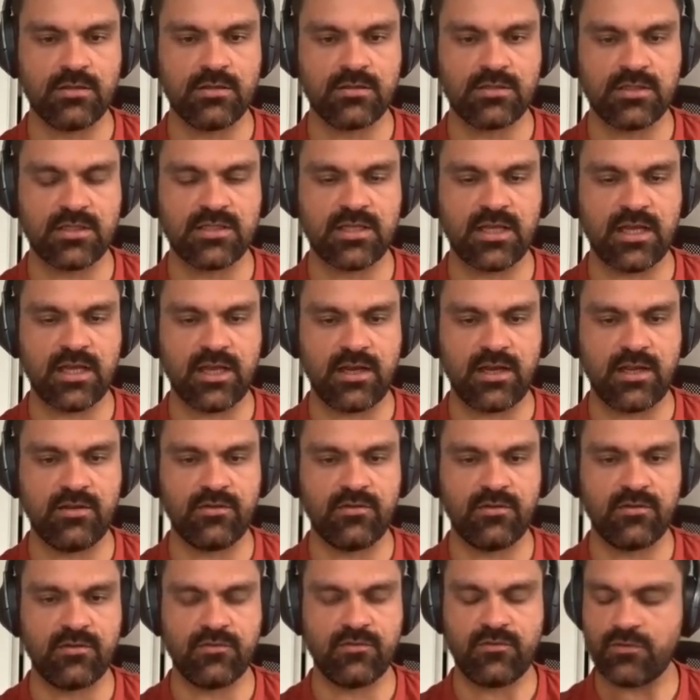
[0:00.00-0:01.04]

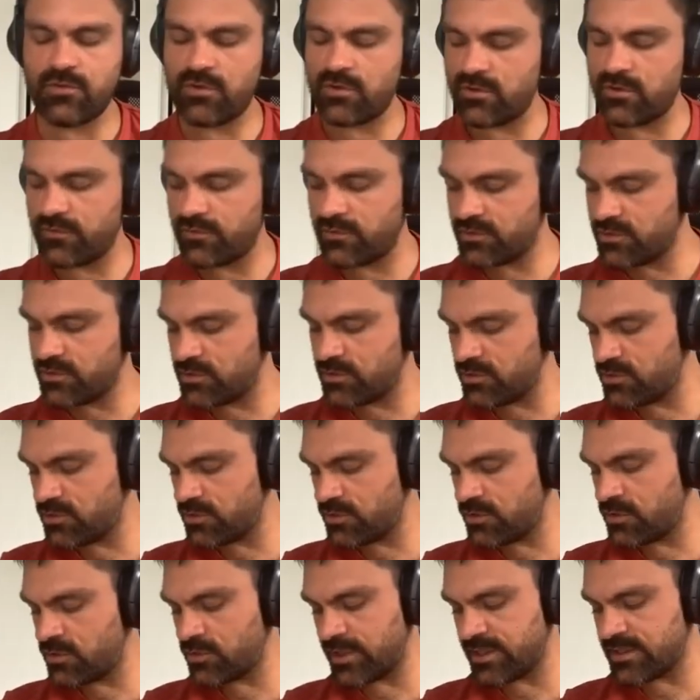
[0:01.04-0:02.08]
society to
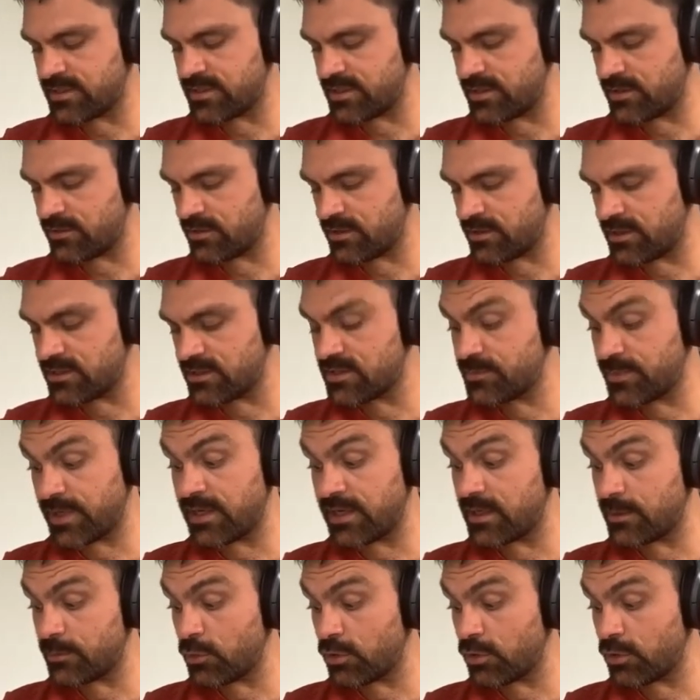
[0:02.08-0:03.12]
a great deal is
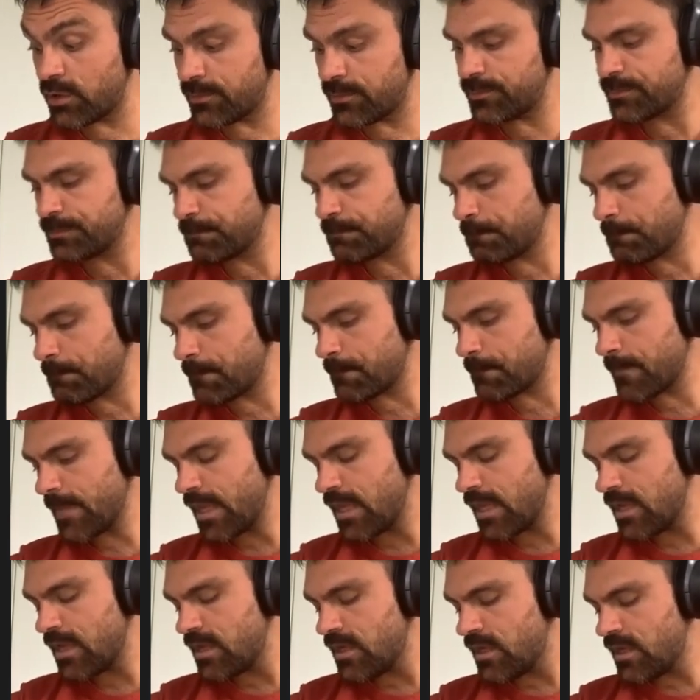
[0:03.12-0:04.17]
spending more.
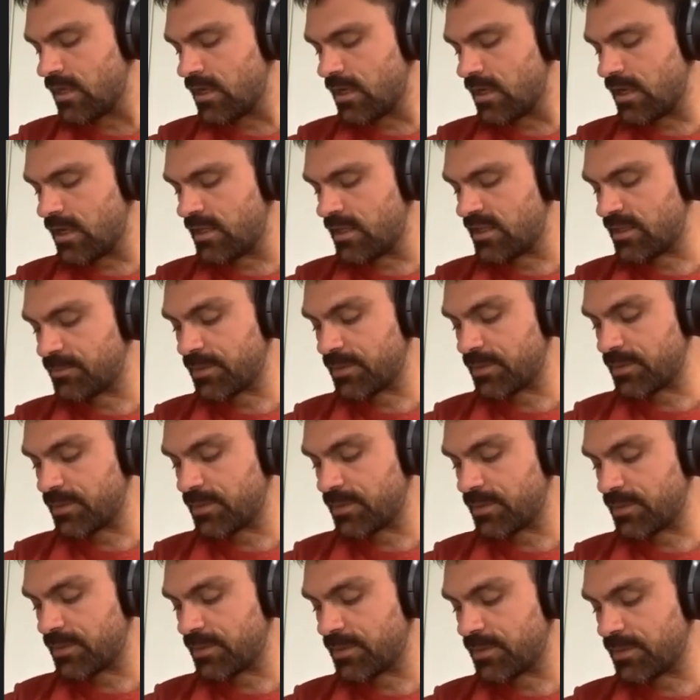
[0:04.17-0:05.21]
And that might be
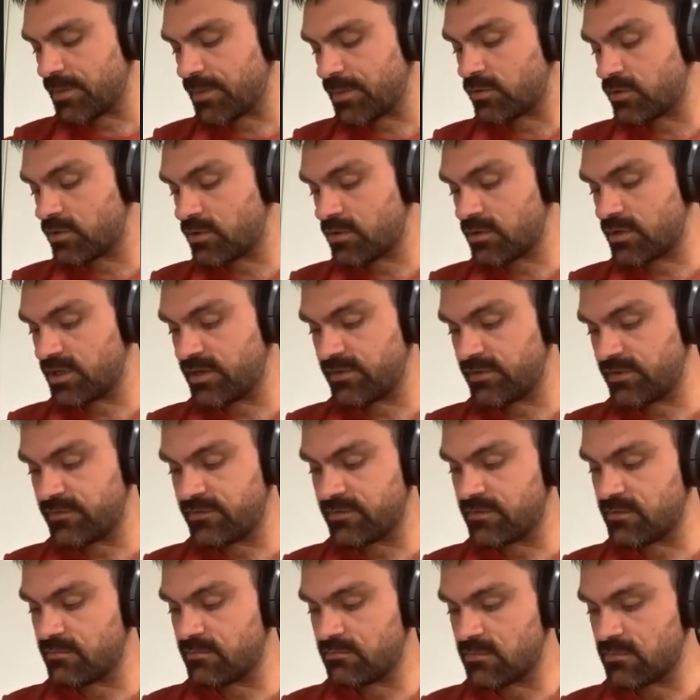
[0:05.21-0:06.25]
true for
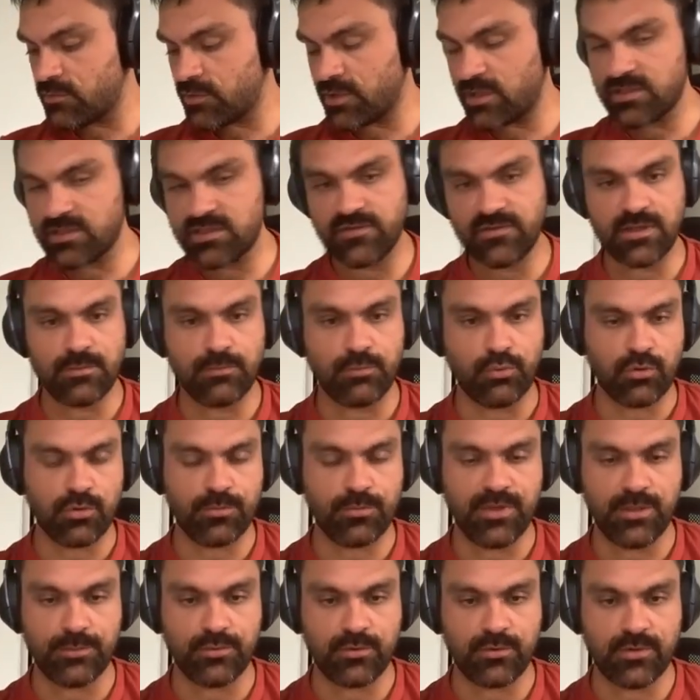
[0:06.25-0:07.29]
even relatively
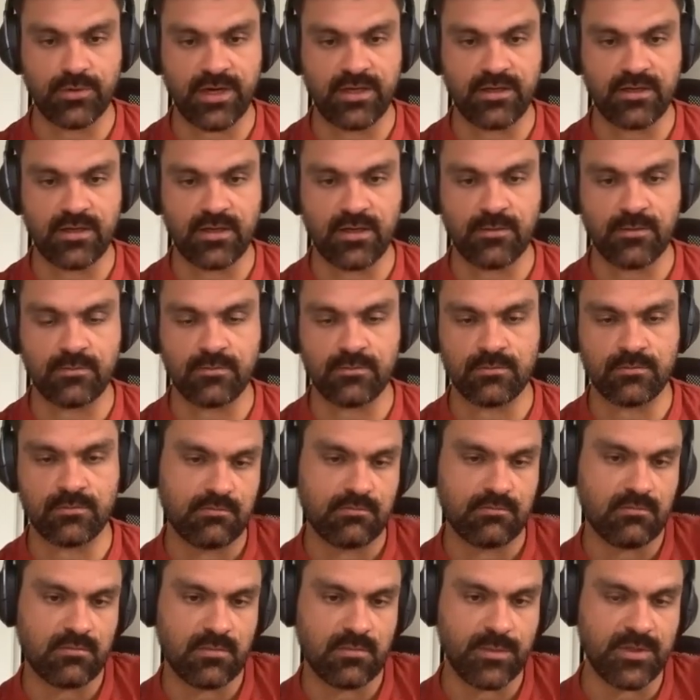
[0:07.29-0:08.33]
poor people, right?
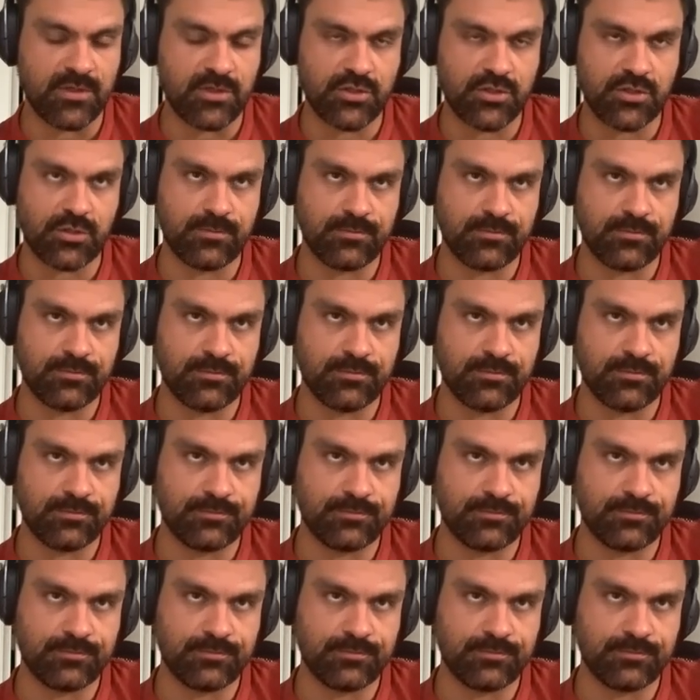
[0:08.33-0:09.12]
I'm not sure.